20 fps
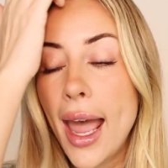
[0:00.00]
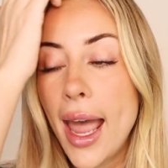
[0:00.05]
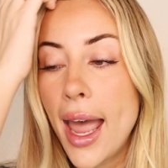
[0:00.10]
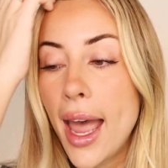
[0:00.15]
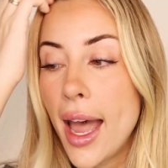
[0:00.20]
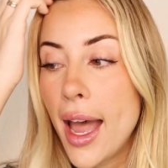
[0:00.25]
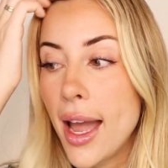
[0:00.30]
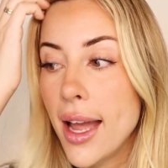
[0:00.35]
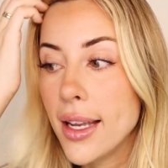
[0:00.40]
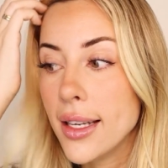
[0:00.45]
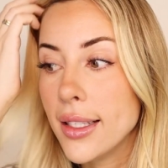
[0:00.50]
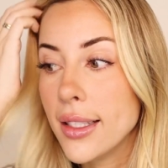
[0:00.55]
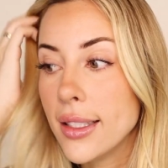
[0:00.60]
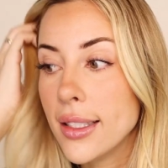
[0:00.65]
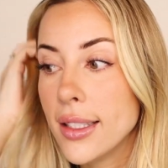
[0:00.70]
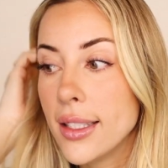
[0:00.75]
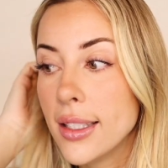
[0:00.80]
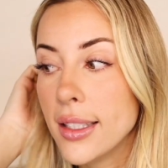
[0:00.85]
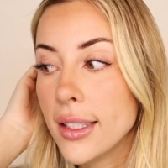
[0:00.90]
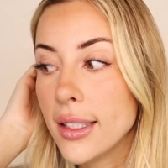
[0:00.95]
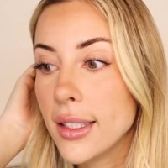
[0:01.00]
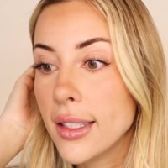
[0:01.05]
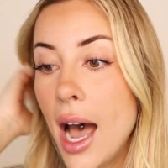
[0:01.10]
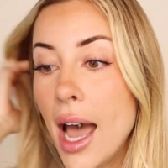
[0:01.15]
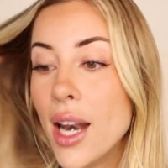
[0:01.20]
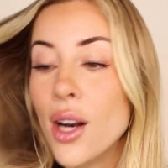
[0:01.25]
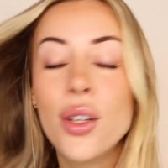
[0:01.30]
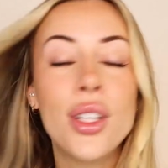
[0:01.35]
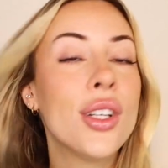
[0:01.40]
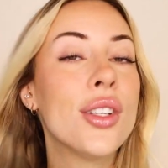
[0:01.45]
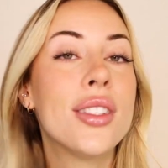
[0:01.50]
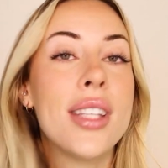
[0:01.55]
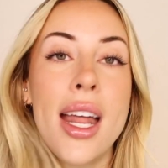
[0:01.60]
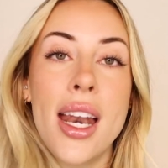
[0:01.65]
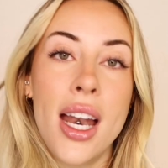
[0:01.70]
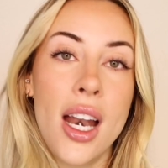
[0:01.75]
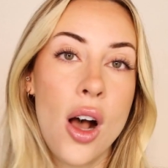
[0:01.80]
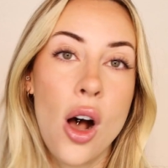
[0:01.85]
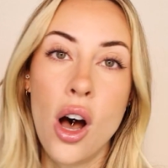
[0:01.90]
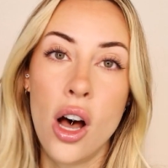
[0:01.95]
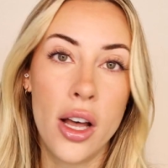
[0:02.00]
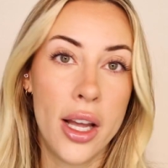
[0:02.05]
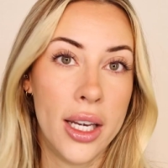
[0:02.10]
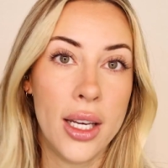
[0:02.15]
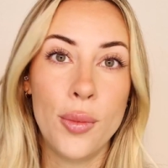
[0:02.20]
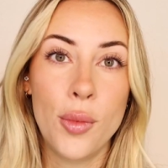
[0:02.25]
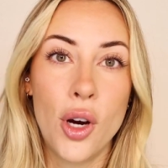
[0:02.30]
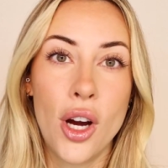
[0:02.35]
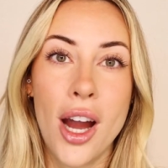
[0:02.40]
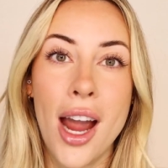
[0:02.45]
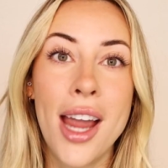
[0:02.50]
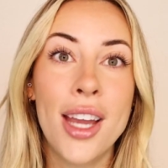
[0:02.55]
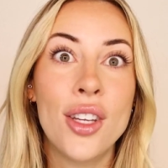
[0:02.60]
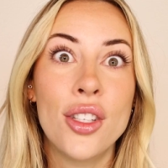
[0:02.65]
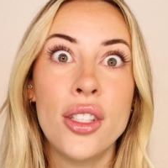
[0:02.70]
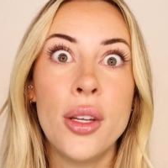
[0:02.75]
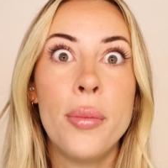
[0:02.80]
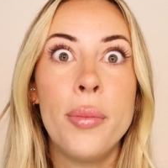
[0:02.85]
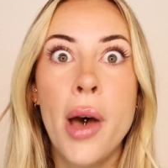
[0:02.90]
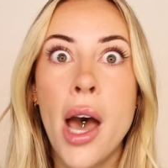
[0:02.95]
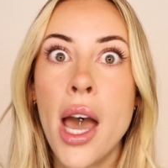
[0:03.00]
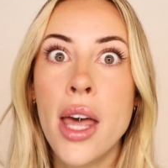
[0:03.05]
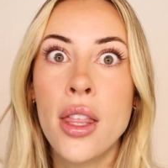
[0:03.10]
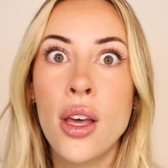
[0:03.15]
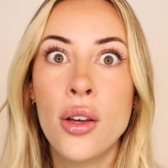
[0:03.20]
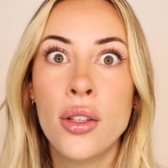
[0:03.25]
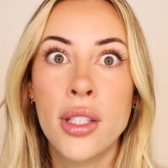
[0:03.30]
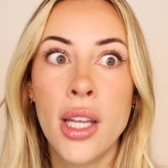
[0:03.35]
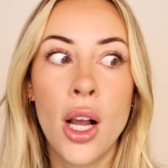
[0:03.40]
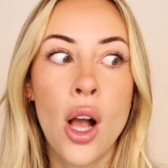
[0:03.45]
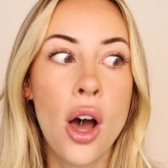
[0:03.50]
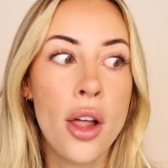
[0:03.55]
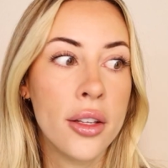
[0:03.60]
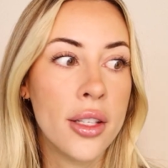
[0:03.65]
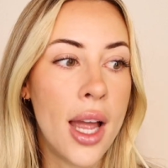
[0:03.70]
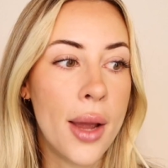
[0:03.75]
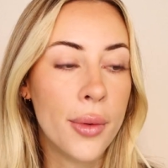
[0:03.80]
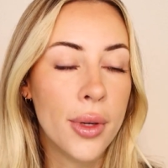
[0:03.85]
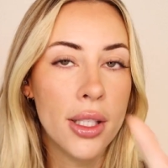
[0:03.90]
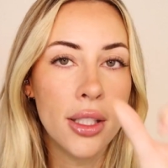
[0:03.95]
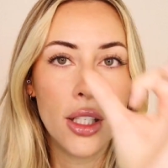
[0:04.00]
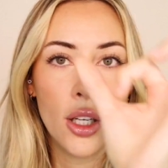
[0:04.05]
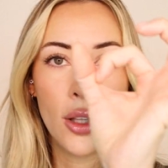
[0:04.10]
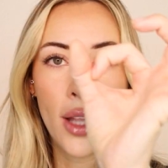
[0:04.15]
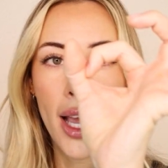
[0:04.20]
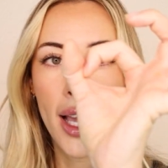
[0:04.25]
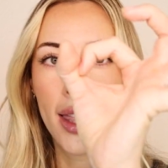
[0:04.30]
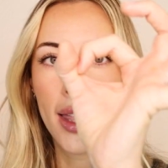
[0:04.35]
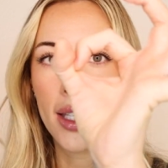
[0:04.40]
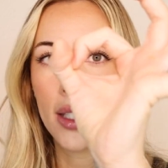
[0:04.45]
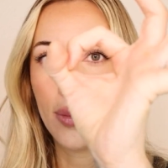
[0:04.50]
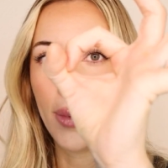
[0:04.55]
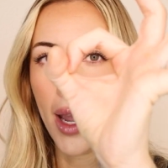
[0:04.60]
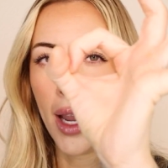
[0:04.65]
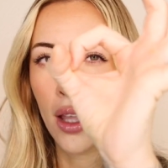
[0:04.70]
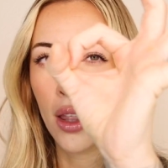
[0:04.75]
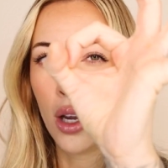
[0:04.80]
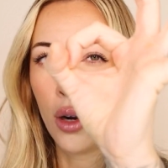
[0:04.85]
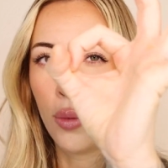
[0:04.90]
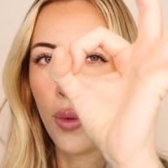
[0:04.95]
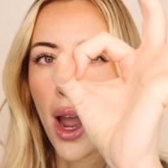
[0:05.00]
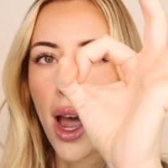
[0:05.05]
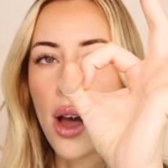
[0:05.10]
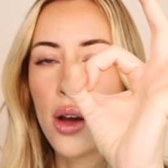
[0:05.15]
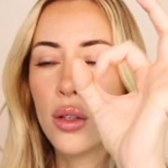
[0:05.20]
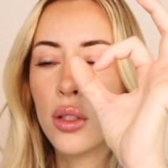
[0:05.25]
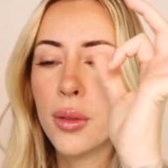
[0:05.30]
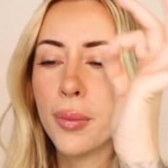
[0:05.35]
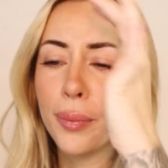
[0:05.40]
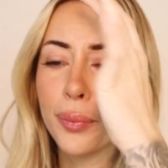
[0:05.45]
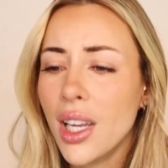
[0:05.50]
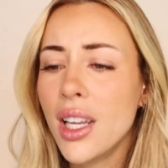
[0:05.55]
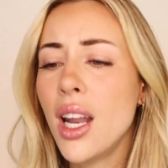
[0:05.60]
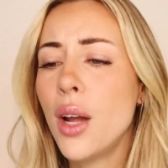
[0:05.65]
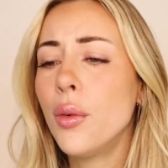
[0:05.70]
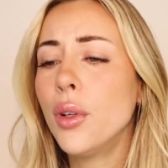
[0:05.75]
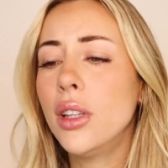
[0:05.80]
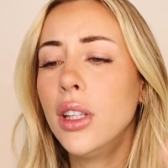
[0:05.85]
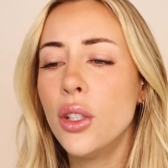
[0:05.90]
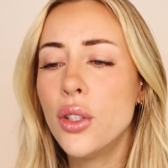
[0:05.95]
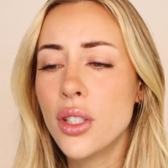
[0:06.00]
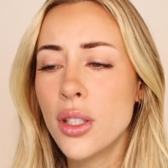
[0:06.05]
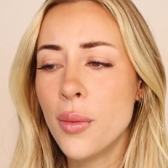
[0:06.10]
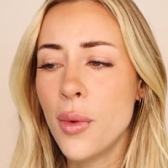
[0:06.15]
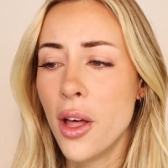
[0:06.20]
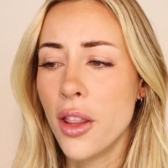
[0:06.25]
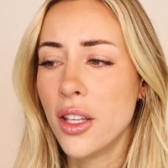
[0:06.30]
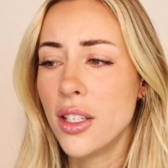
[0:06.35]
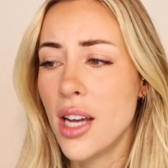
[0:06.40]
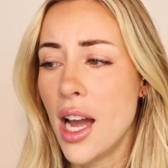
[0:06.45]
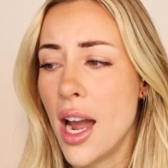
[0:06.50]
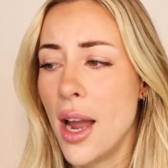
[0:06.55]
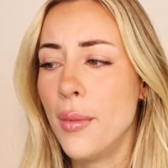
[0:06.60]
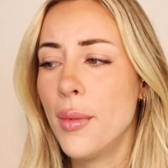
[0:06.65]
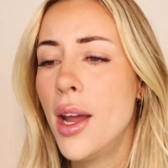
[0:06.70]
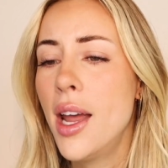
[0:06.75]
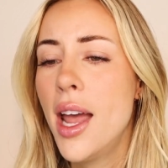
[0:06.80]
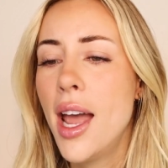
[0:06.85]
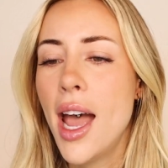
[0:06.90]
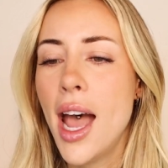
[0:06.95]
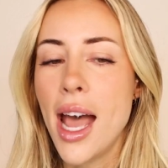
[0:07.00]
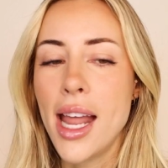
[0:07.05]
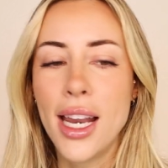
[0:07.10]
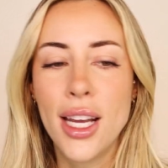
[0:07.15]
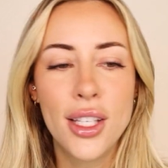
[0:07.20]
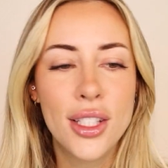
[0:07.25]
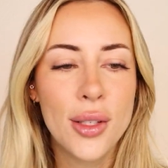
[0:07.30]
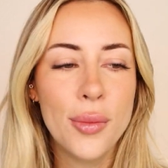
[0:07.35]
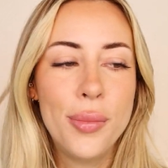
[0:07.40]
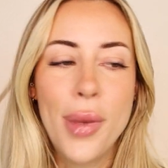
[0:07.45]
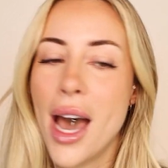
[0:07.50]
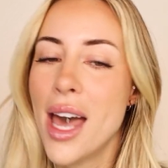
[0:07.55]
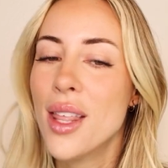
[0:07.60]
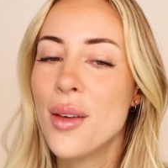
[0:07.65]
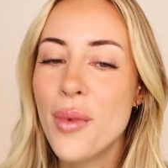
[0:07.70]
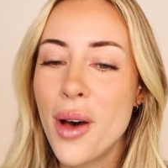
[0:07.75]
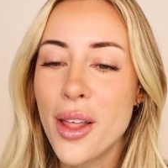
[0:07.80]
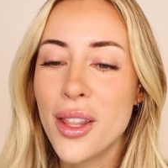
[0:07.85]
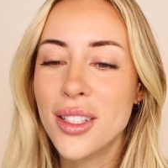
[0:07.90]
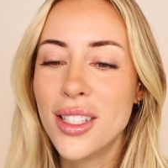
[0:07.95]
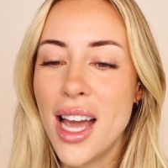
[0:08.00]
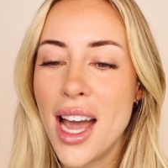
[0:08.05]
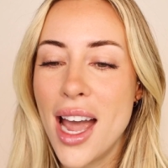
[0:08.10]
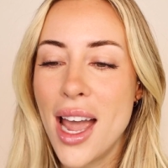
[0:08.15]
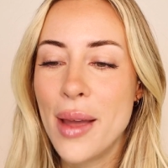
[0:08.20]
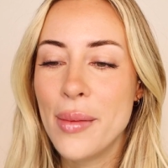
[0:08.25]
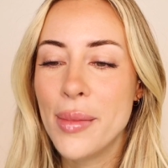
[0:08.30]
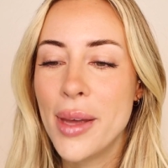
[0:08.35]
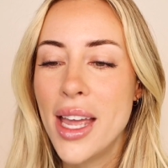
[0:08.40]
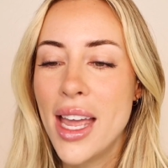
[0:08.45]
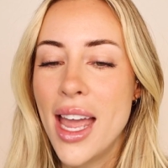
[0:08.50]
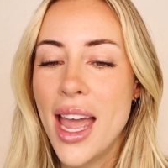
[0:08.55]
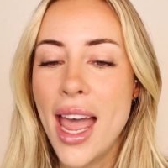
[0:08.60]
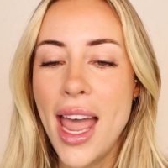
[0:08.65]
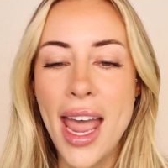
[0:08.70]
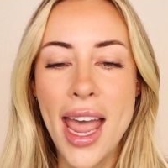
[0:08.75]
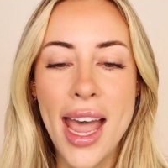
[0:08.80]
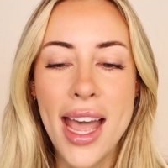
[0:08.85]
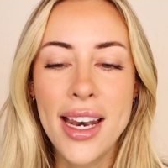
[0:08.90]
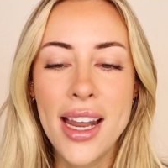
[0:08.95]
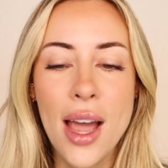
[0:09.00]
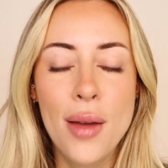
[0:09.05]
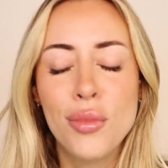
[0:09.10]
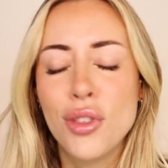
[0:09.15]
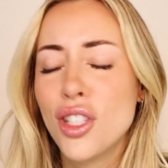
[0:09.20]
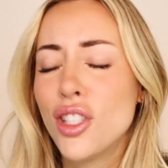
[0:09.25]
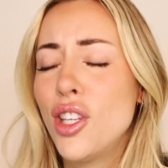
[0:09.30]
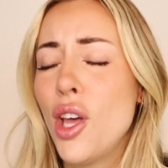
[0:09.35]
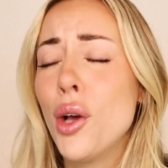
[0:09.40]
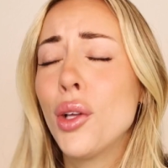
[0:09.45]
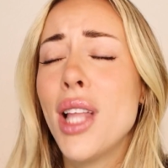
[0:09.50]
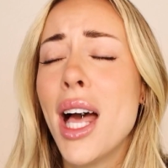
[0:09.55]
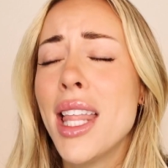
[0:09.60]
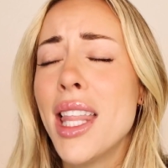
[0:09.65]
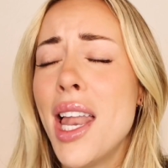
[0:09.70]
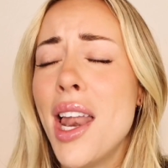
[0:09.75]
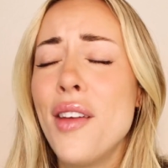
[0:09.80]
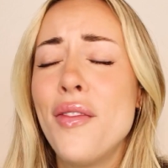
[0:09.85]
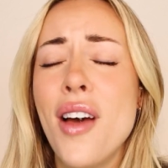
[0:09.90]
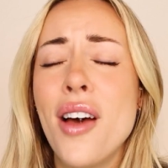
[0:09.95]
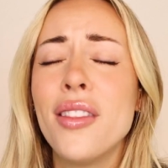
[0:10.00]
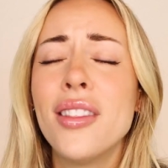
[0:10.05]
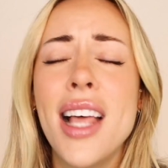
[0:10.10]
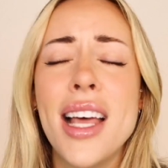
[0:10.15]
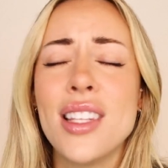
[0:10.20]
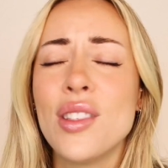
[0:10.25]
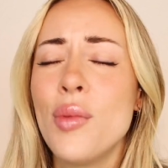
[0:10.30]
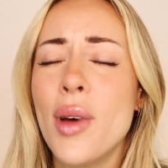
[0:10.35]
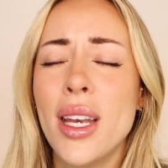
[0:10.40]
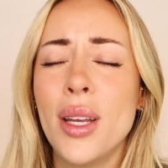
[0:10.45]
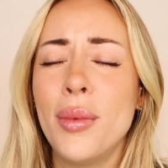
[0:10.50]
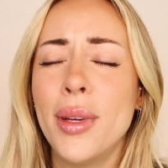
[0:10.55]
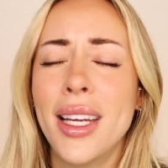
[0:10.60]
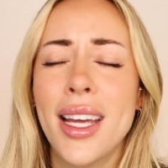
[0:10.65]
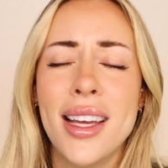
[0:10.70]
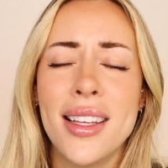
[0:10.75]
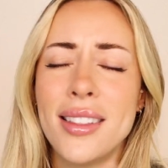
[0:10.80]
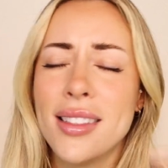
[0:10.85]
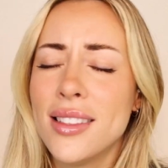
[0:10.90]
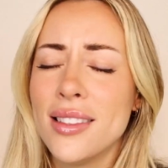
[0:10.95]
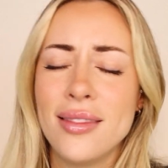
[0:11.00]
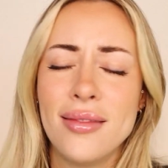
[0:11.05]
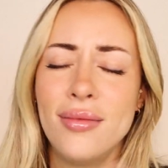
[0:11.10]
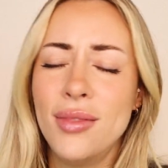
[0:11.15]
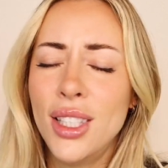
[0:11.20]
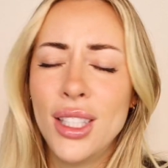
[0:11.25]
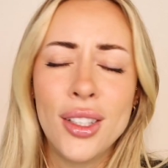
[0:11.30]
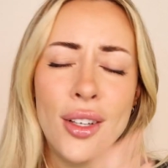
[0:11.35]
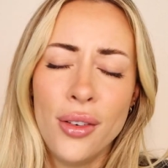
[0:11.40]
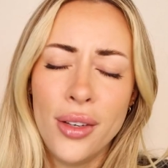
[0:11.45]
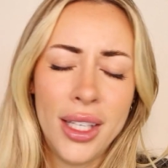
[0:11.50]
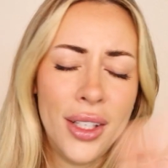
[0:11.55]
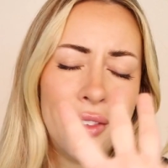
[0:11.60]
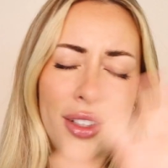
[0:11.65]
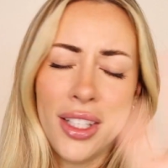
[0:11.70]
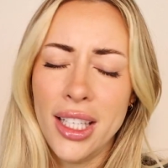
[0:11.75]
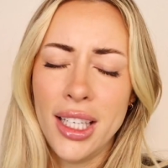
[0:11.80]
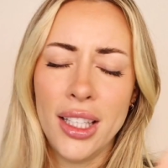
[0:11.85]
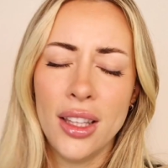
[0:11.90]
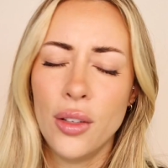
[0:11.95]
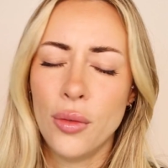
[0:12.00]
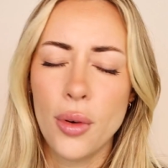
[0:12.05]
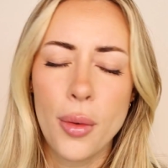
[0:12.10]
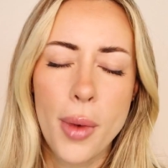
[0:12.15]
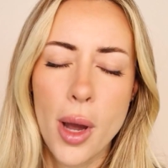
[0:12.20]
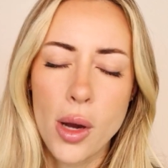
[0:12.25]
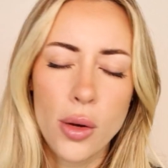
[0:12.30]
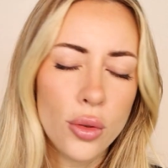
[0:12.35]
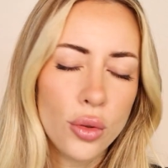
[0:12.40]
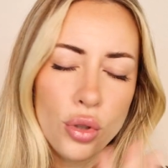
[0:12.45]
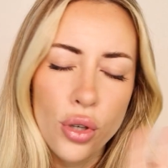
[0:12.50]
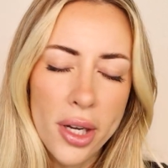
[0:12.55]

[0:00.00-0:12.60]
And I don't use that at all anymore. I used to buy those like all the time because they're like this big, they're round, and I would lose them all the time, and I used to buy them all the time, and I'm just so glad that I found Lens Buddy because you don't even need the remote.